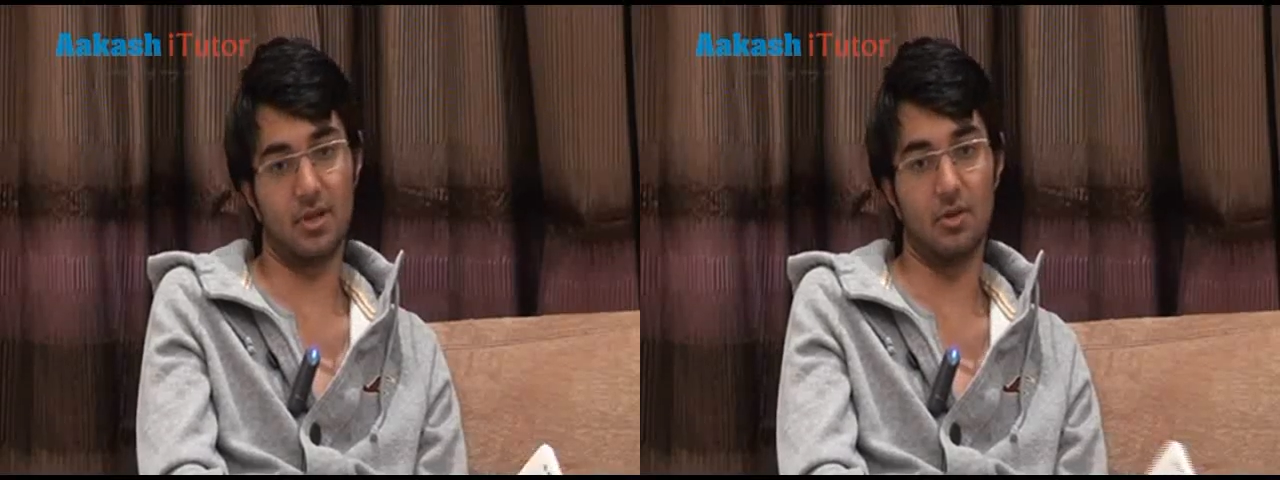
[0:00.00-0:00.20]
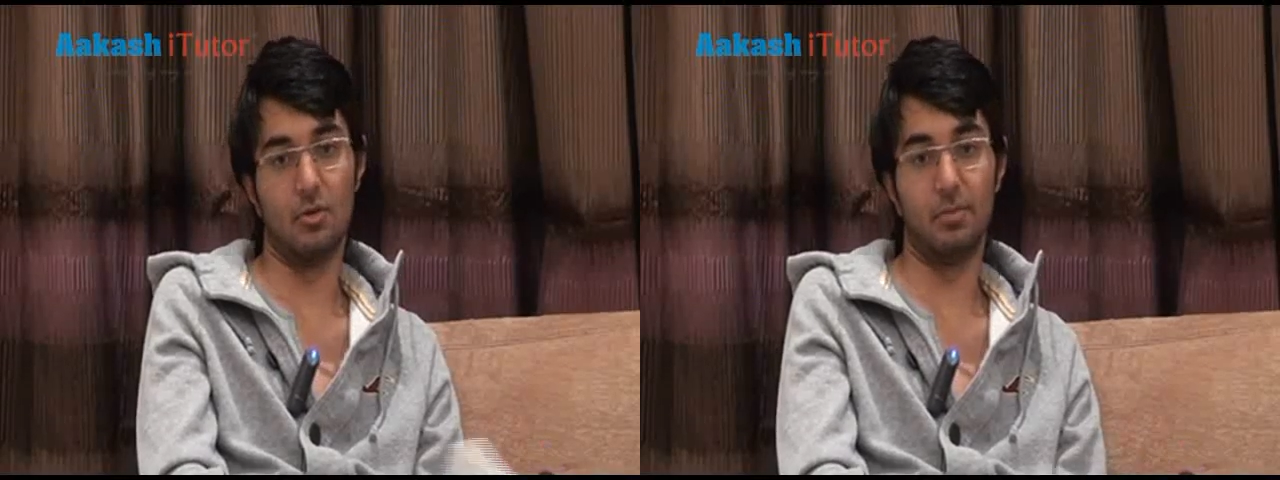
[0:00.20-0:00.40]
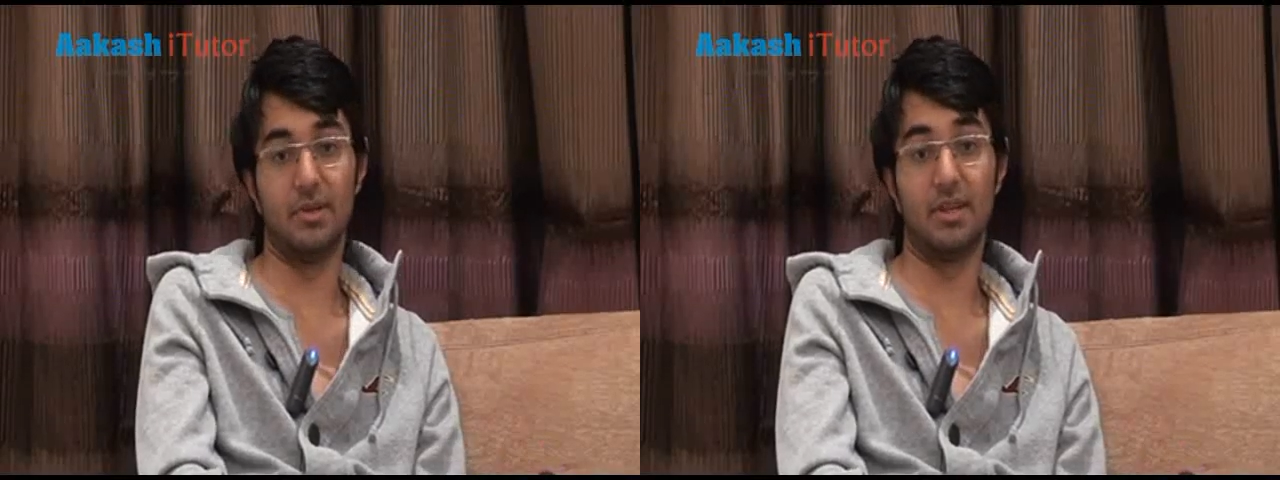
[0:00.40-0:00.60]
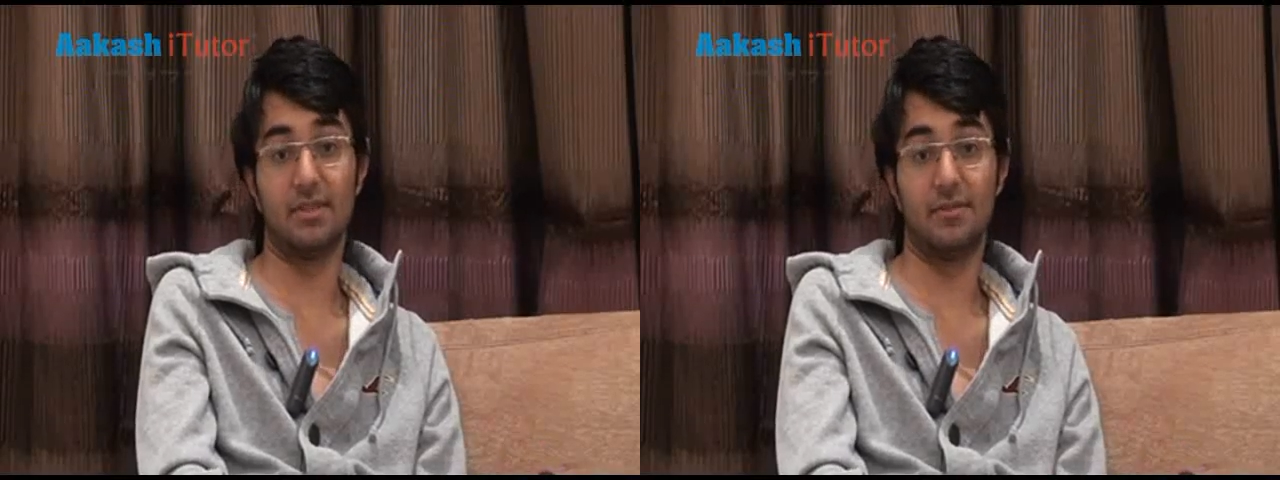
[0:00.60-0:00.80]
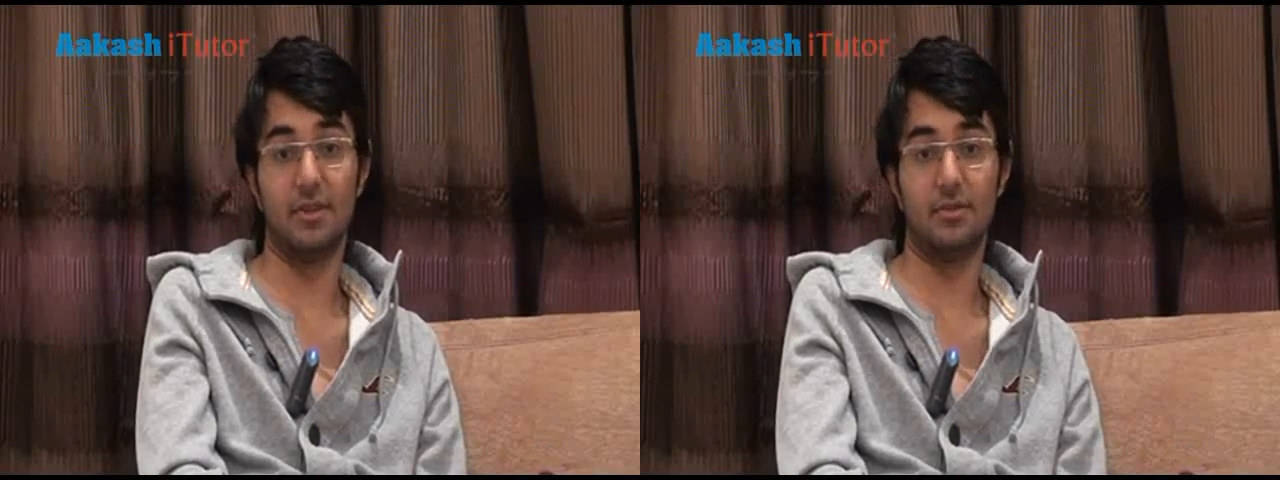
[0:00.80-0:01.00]
I hope it
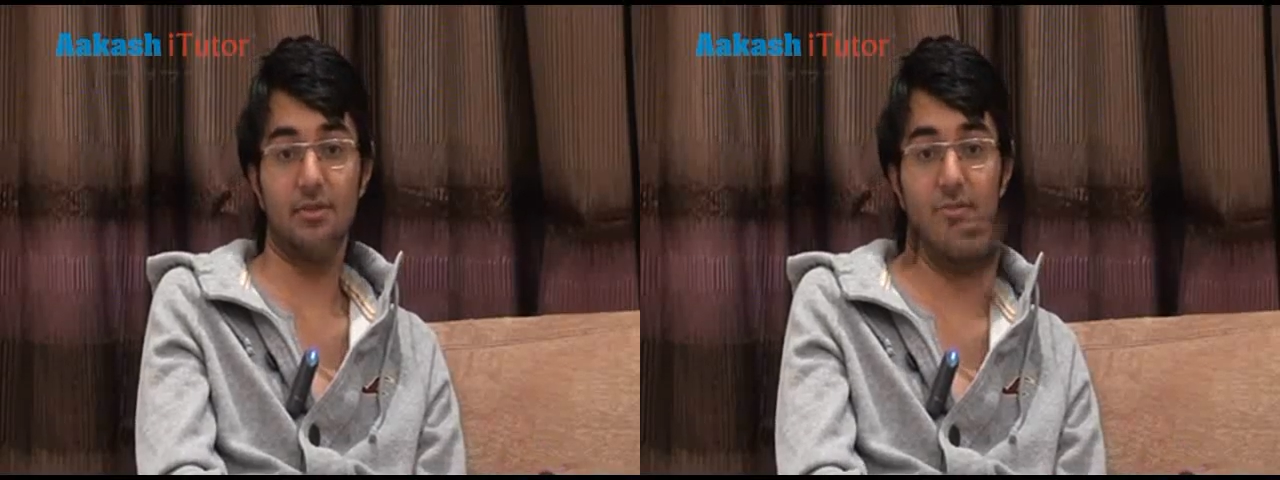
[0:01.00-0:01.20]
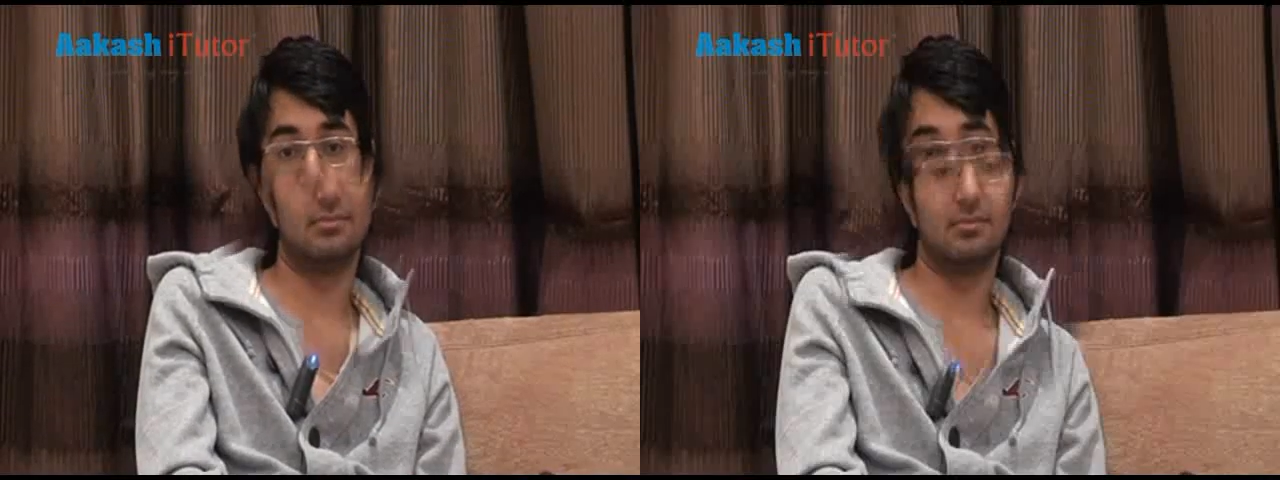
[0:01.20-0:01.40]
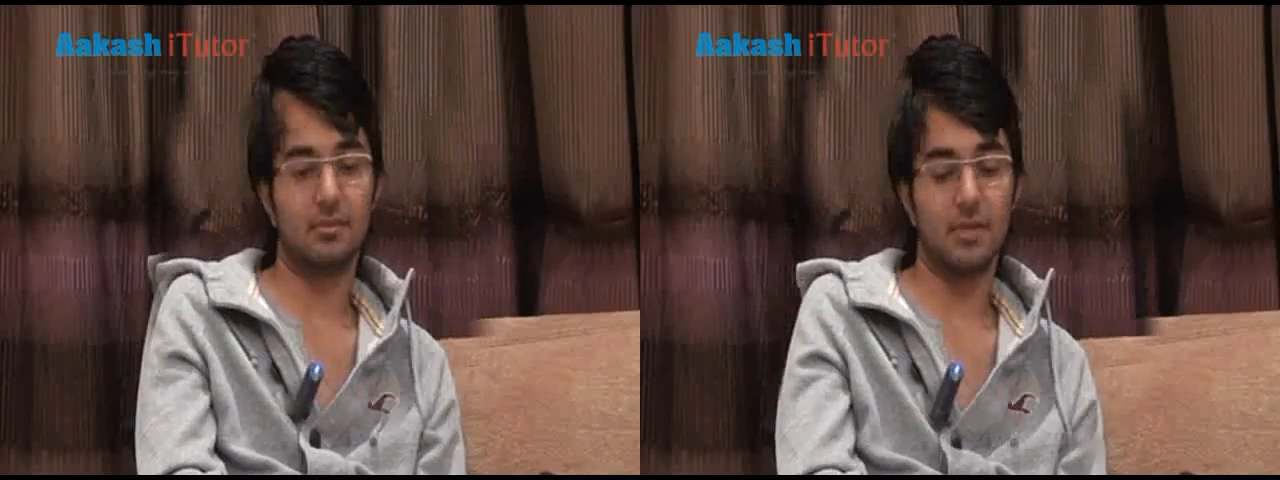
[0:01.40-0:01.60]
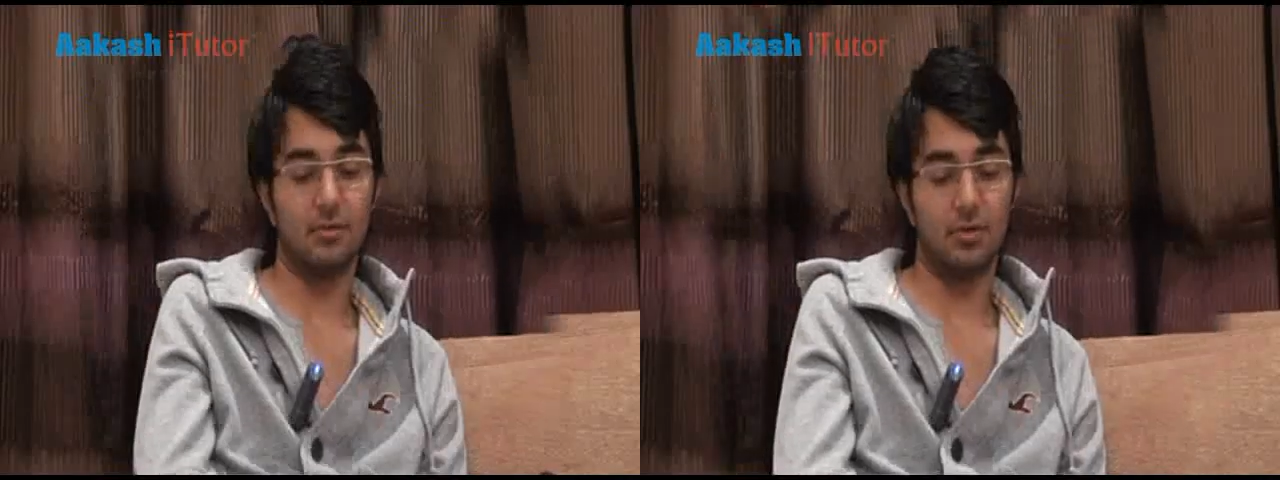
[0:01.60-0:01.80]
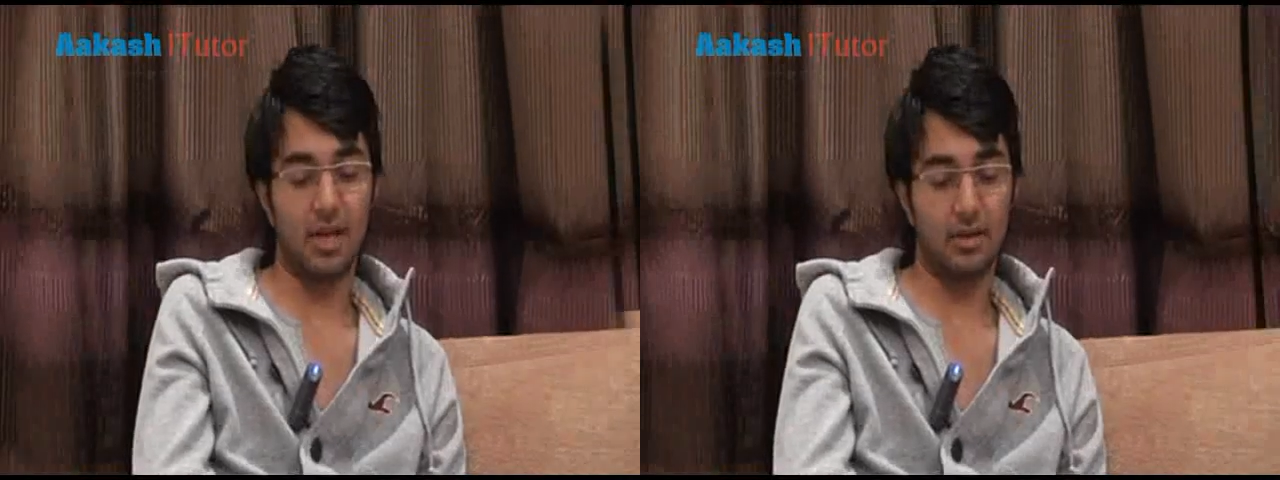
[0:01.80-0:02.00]
does for you too.
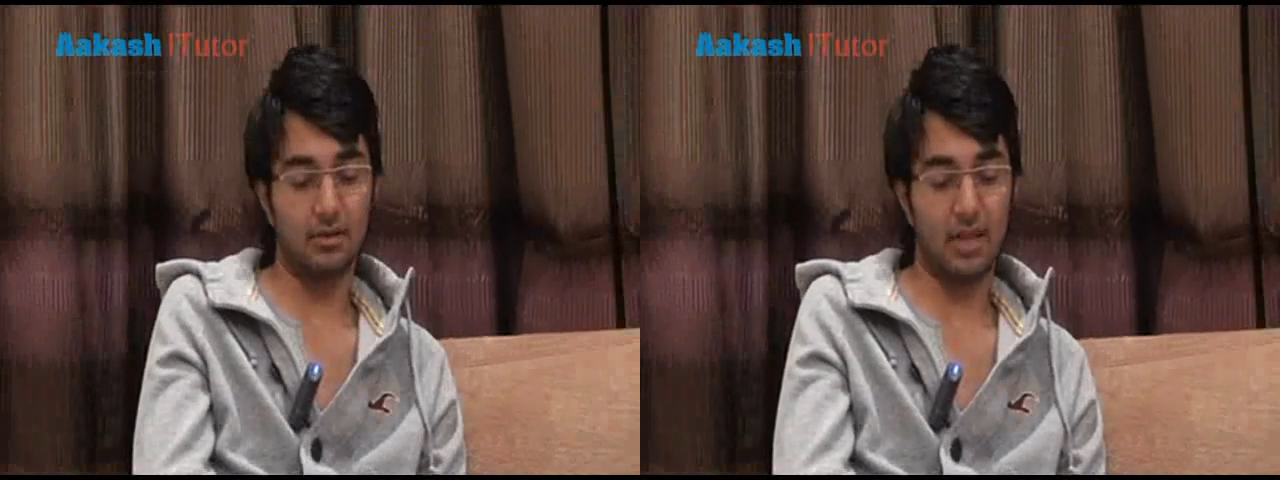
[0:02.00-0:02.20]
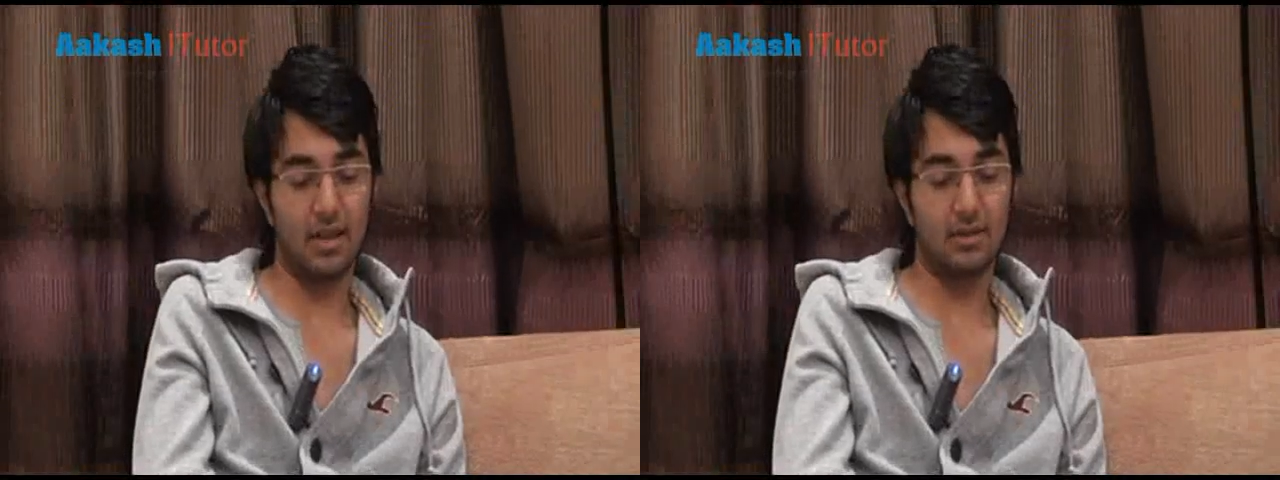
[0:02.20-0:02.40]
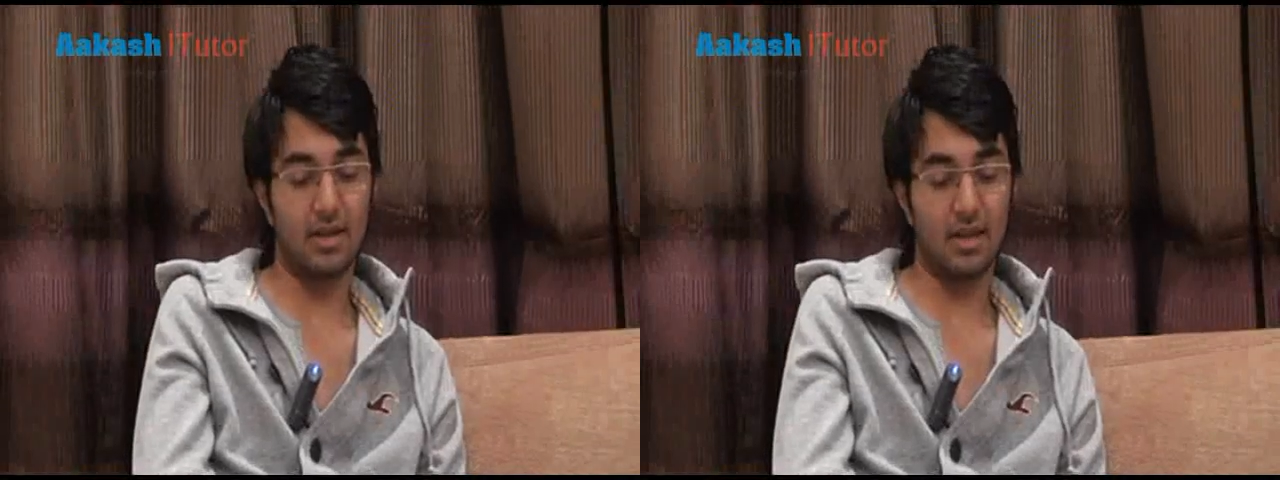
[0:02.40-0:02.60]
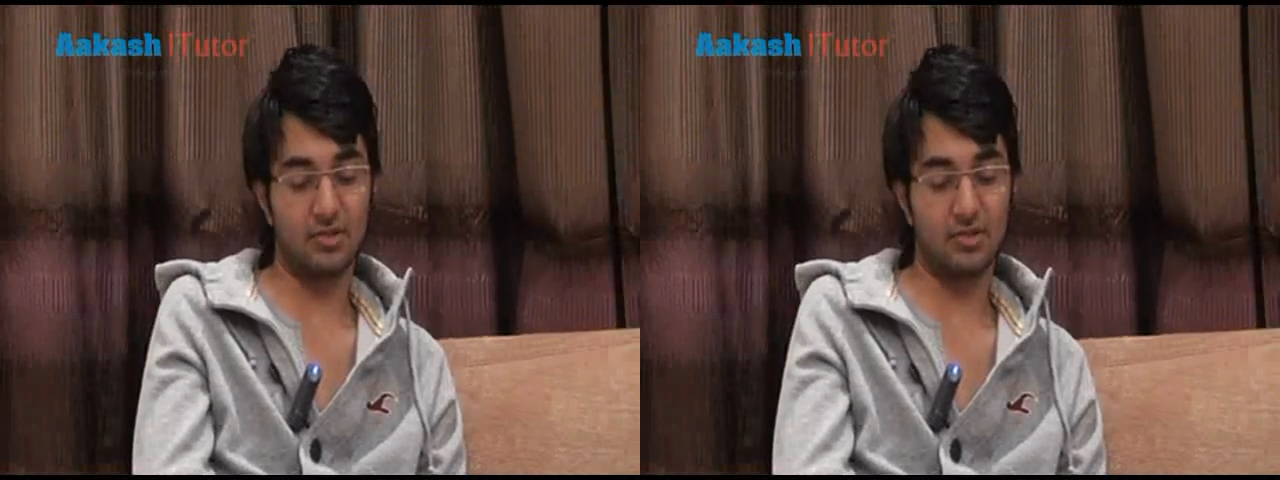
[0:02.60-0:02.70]
I would like to thank the